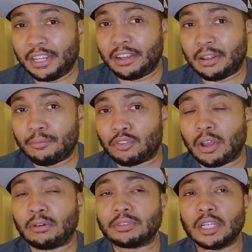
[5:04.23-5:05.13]
hear
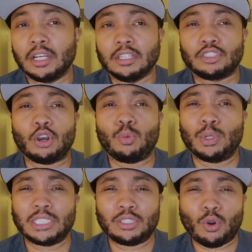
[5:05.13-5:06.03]
themselves. So it
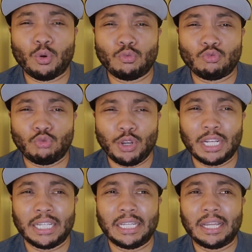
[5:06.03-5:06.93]
wasn't
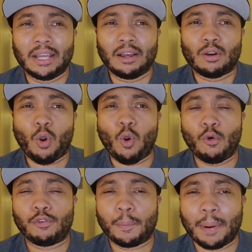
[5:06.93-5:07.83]
really
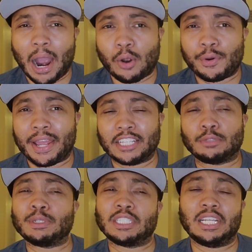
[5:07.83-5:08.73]
overpowering,
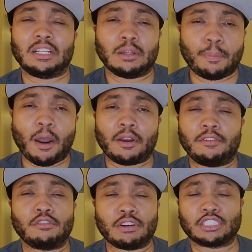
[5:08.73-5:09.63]
especially in the part
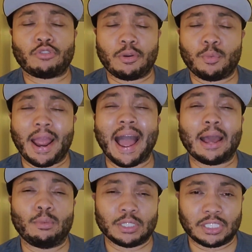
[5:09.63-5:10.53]
of the restaurant where
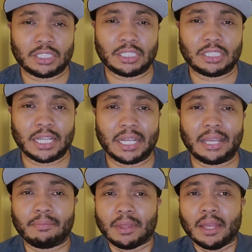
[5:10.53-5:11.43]
I was
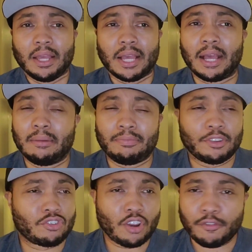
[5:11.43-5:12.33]
sitting.
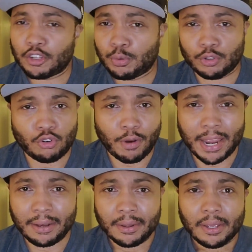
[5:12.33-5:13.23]
The service was
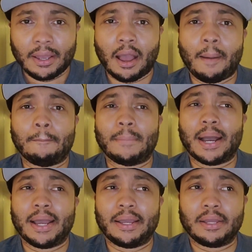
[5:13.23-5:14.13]
great.
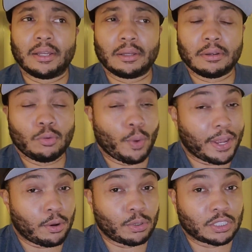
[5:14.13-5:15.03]
My
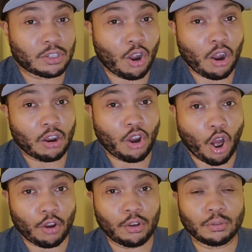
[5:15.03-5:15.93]
waiter was
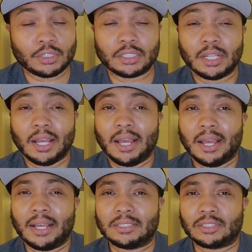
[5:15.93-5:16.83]
Carlos,
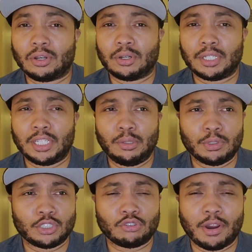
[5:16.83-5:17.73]
and so he
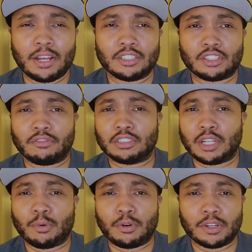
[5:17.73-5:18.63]
was great. The service,
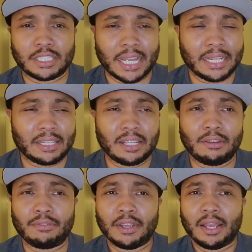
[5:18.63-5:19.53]
they were
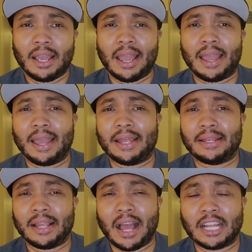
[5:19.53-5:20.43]
attentive,
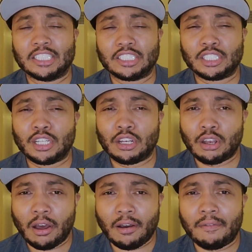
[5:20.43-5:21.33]
and I just
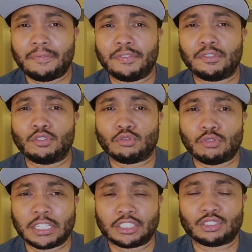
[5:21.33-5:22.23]
loved the
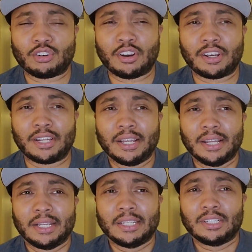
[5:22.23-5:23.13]
restaurant
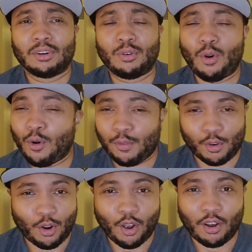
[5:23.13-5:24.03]

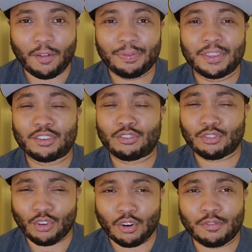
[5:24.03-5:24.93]
overall. The
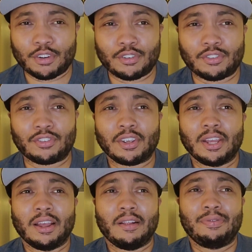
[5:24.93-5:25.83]
service,
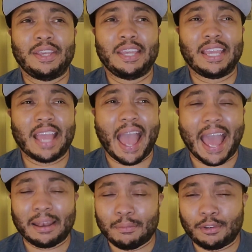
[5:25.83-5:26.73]
the
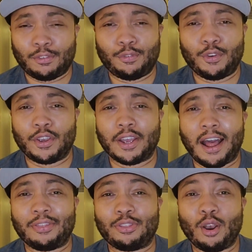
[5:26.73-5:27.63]
atmosphere.
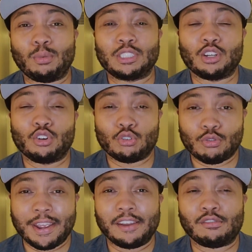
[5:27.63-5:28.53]
I thought it was a
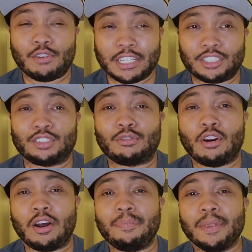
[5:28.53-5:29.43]
great
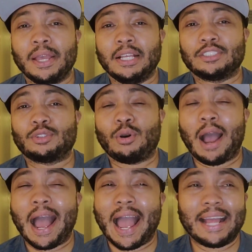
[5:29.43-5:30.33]
restaurant.
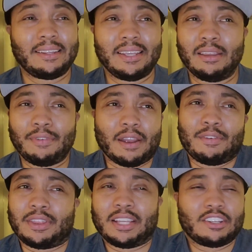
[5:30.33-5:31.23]
So I had to give
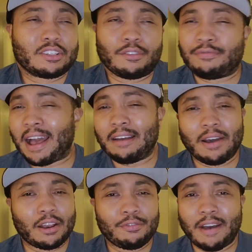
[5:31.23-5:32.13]
everything just a 5
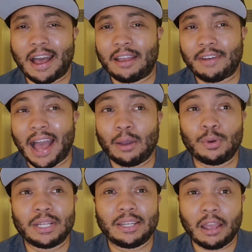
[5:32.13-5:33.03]
out of 5. I
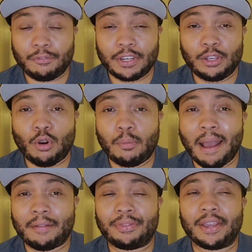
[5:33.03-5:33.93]
would definitely go
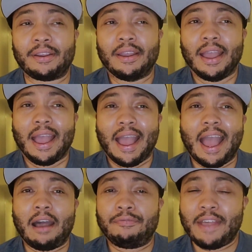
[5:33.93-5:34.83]
back there
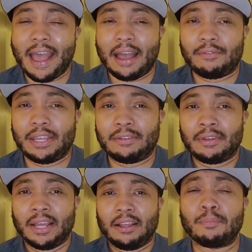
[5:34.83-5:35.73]
after having
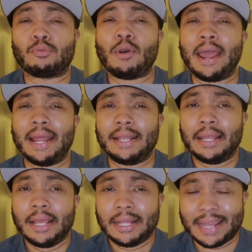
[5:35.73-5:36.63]
the bread,
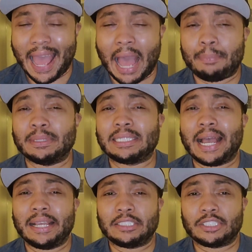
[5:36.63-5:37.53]
the
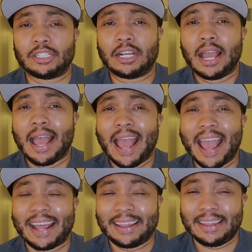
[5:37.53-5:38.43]
appetizer,
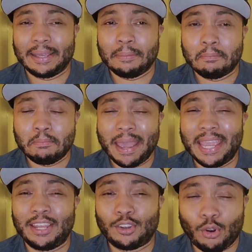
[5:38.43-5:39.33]
and the
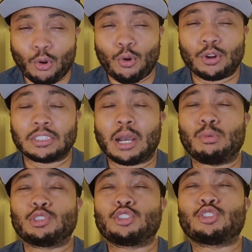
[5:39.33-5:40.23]
main course. I
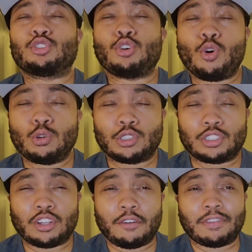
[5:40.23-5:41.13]
was so
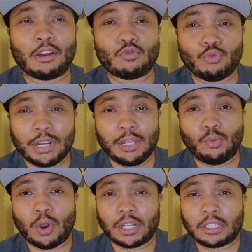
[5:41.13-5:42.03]
stuffed. I really
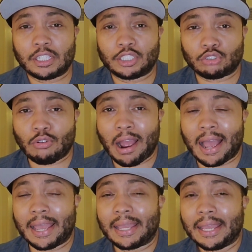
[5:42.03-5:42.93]
wanted to
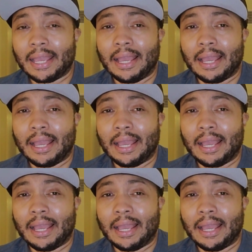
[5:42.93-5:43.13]
try